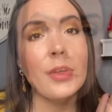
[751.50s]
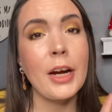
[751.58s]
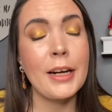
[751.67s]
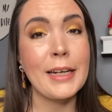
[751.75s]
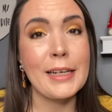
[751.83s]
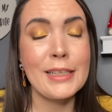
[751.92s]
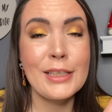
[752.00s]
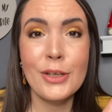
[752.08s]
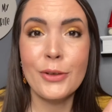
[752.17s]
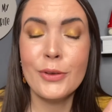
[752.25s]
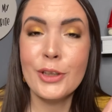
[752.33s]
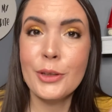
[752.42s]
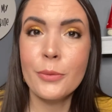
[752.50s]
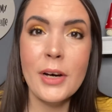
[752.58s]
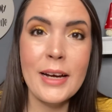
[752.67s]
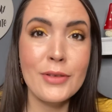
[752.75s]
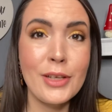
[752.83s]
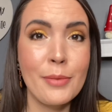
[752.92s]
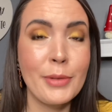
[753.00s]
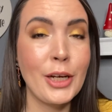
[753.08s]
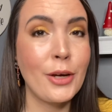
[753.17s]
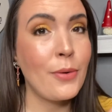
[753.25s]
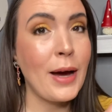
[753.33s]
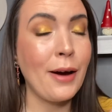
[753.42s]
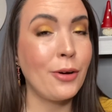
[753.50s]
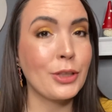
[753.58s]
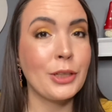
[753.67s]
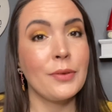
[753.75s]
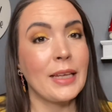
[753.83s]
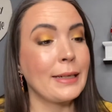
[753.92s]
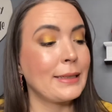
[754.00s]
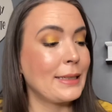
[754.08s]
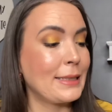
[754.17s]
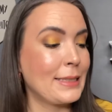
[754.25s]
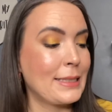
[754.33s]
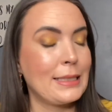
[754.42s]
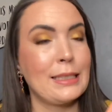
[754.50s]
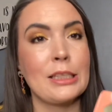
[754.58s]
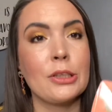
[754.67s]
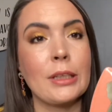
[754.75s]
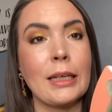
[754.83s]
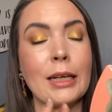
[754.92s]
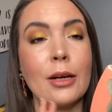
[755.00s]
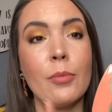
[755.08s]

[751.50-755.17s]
All right, guys, so you will have to let me know how you think the skin is looking,